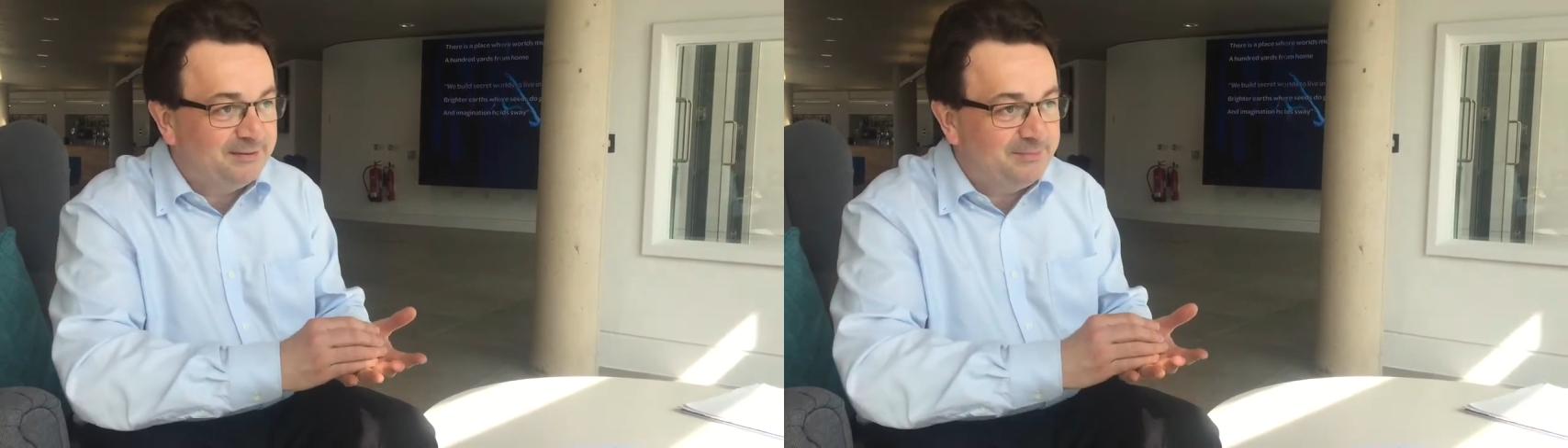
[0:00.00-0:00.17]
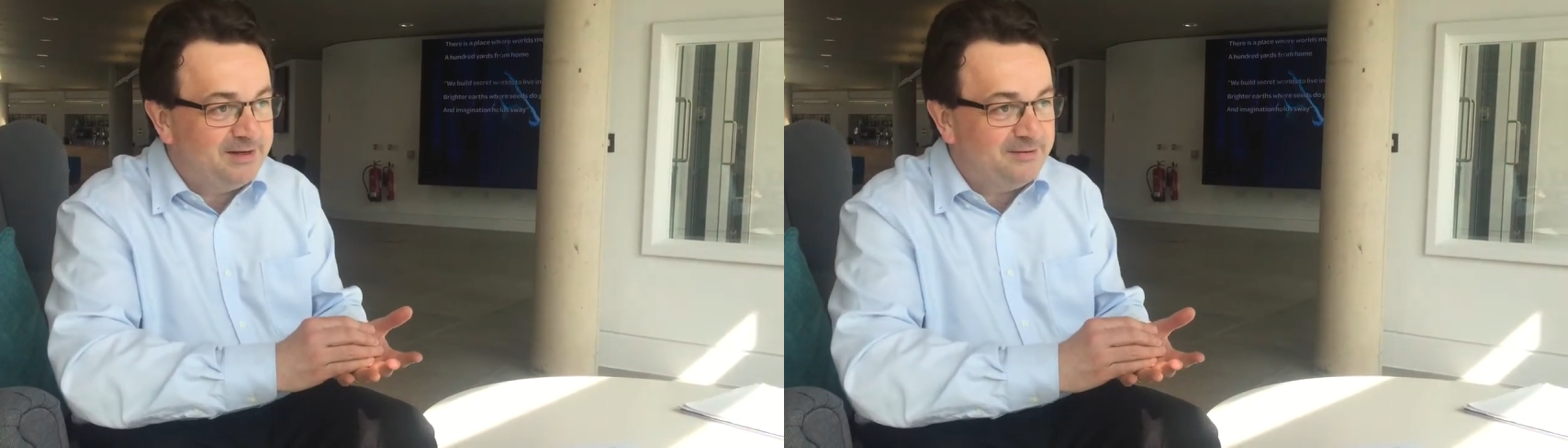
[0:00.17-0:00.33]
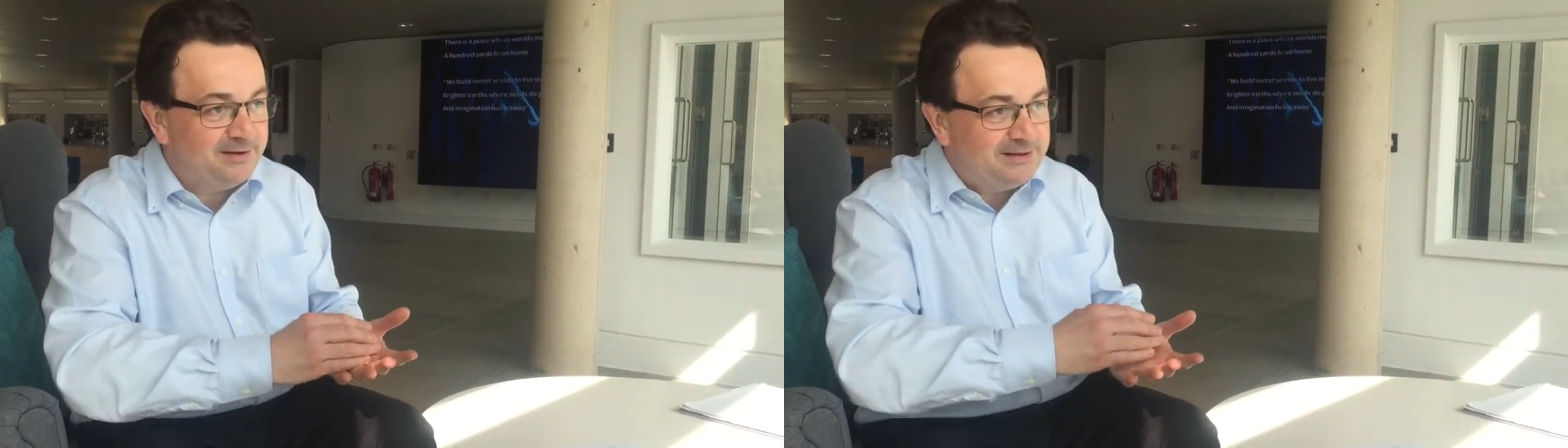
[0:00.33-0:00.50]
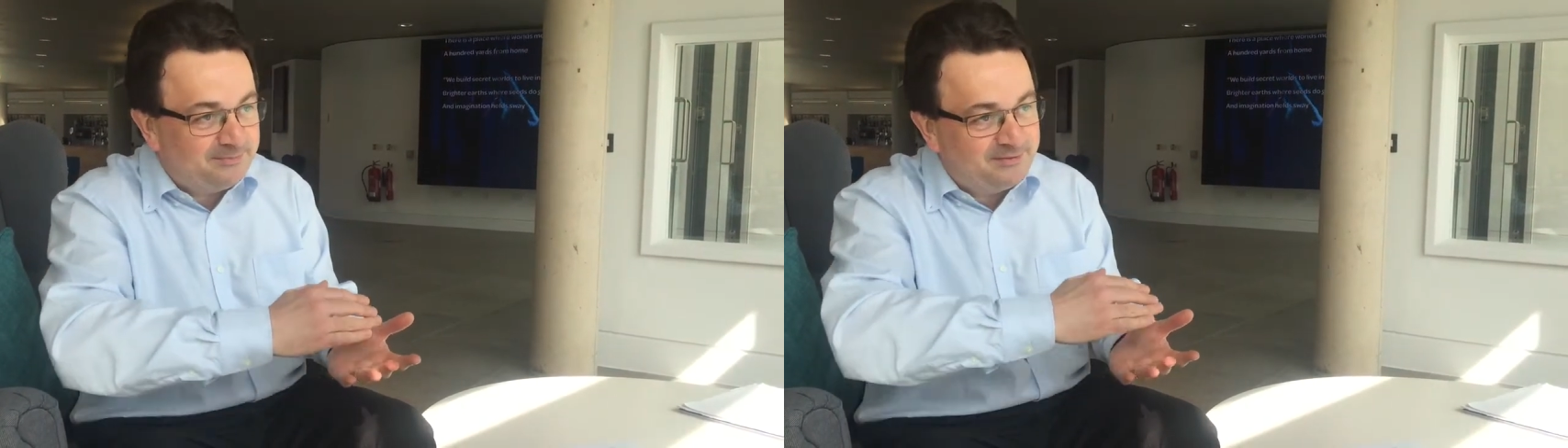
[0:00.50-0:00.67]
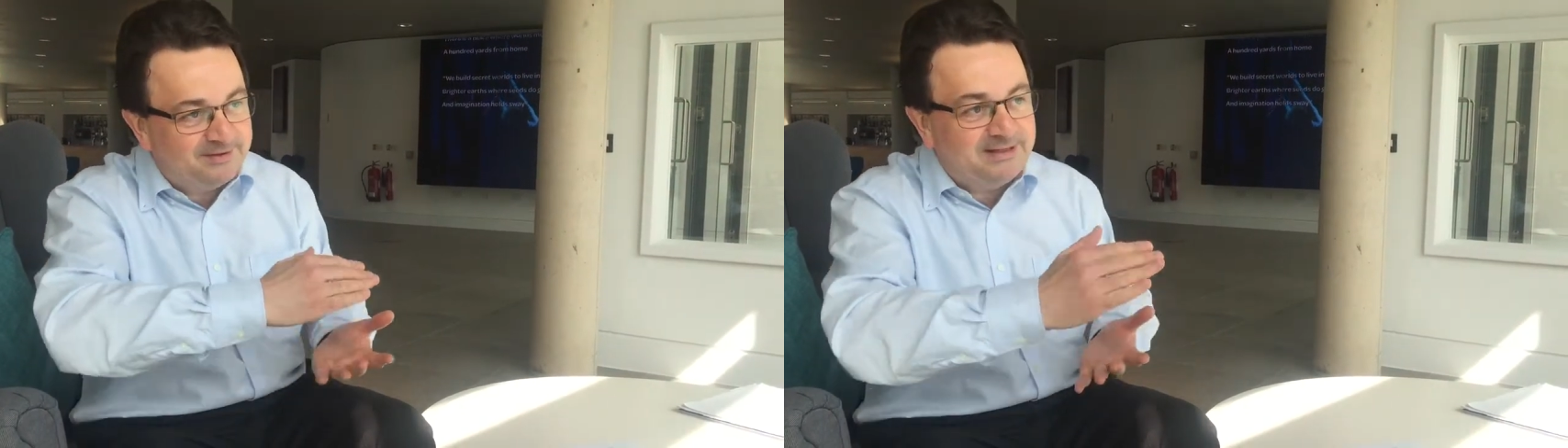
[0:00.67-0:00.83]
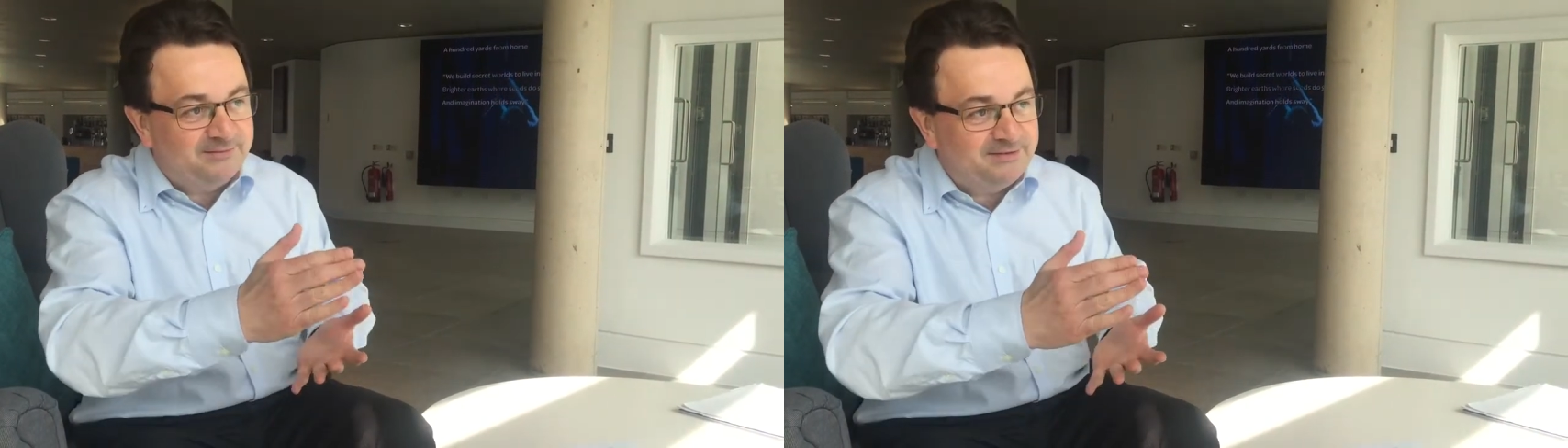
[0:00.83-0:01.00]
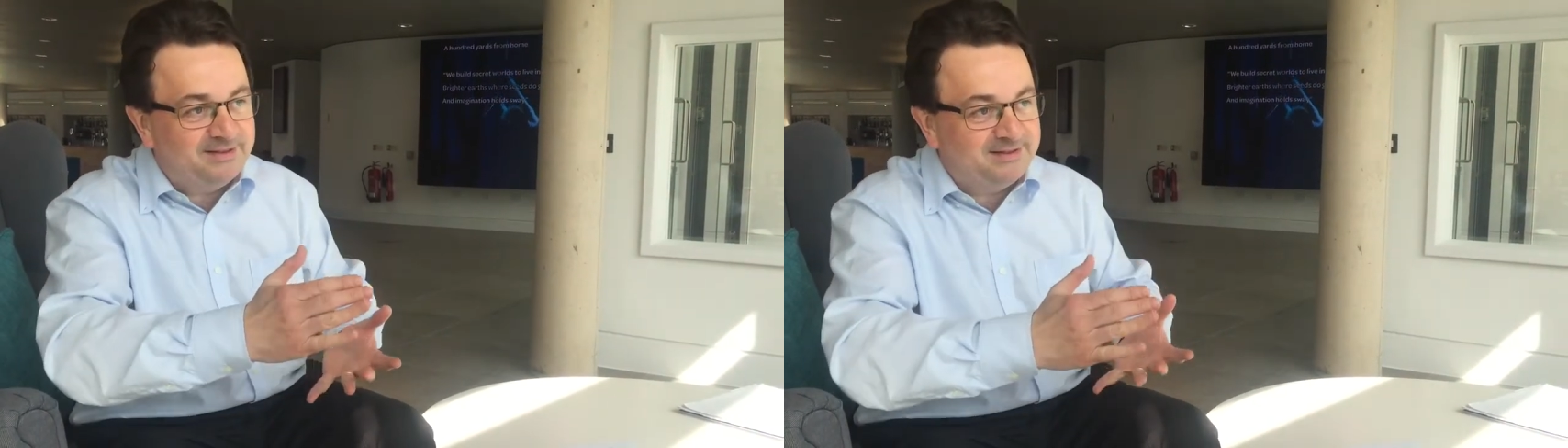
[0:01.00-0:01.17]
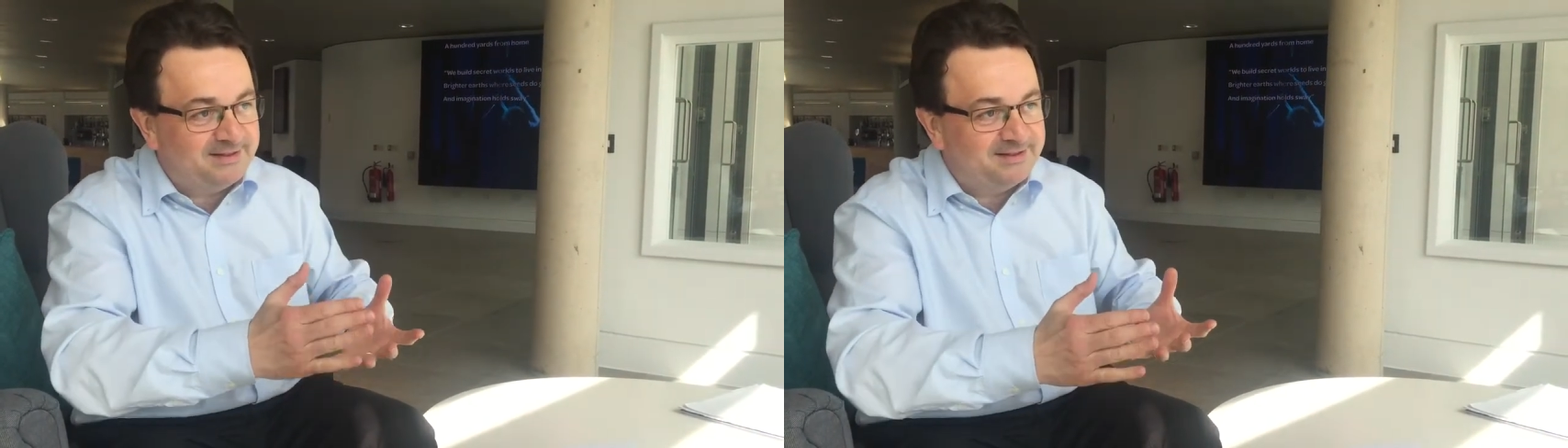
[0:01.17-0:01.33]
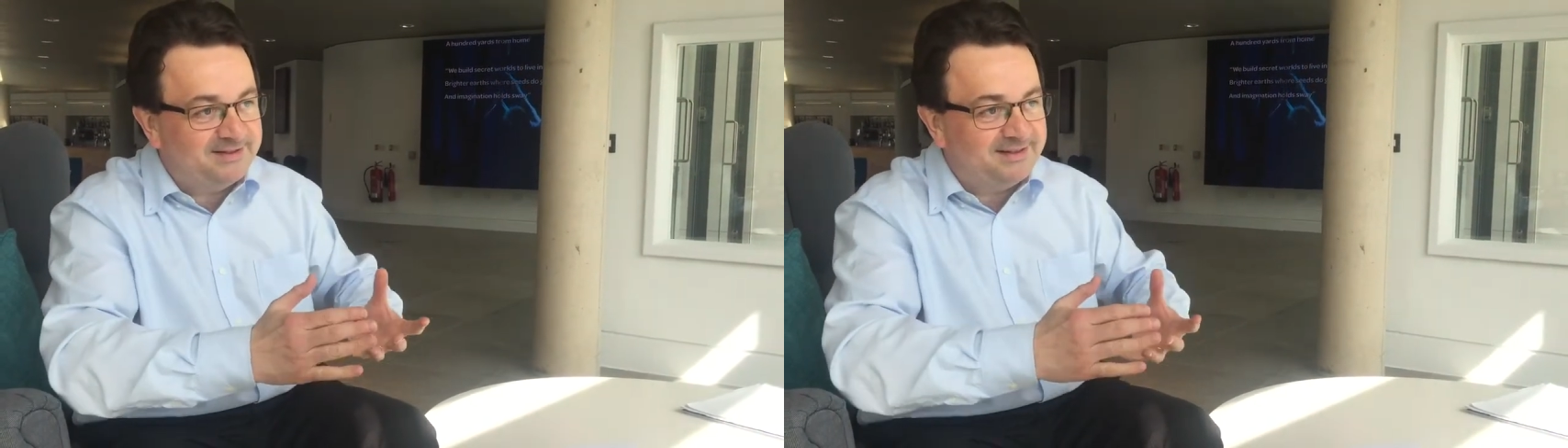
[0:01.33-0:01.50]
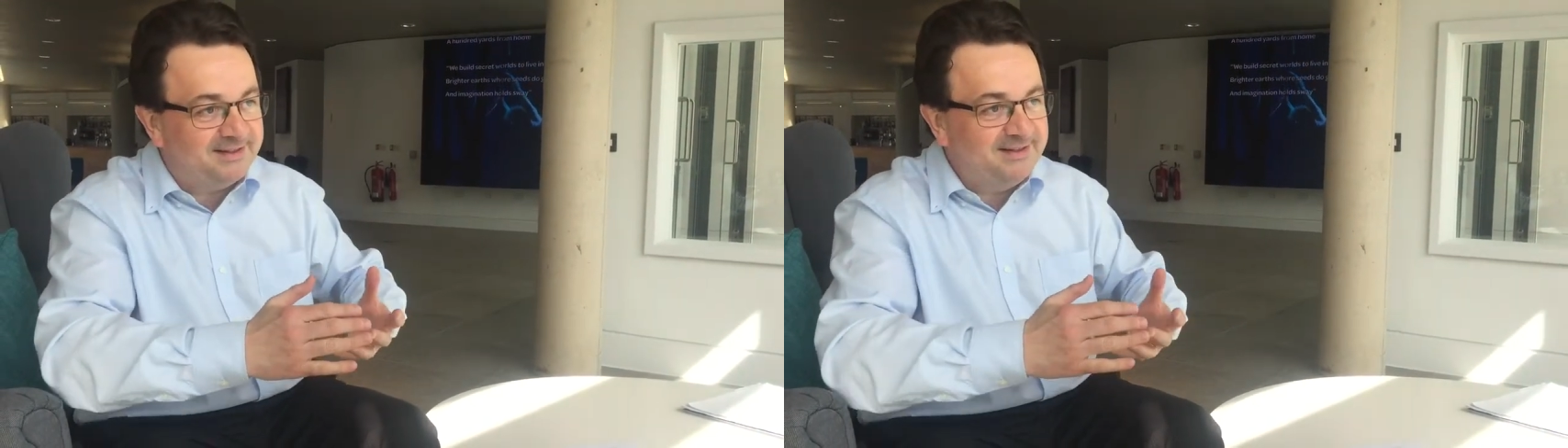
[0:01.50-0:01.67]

period of the 1760s,